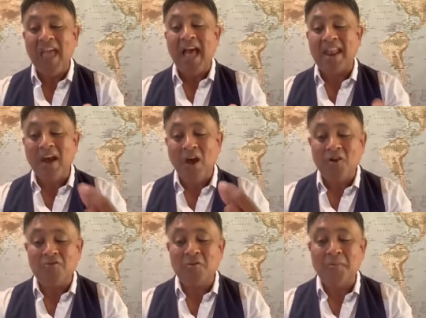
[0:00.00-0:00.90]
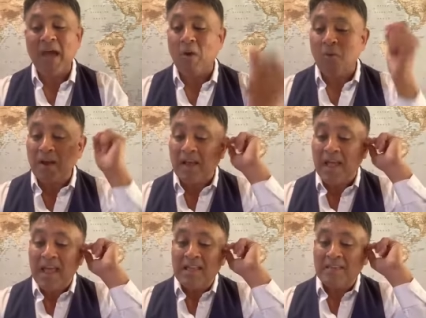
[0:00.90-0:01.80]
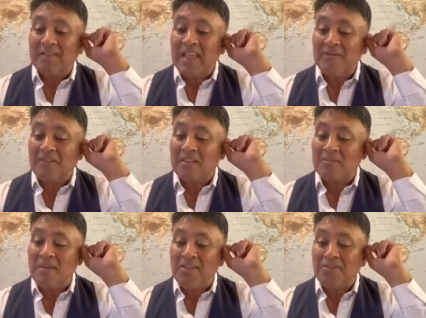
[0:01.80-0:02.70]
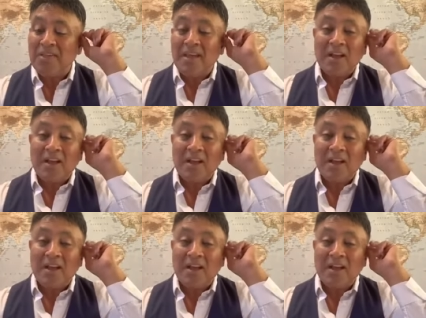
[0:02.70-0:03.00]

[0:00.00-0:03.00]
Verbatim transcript: and a £100 winner, Stephen Smith.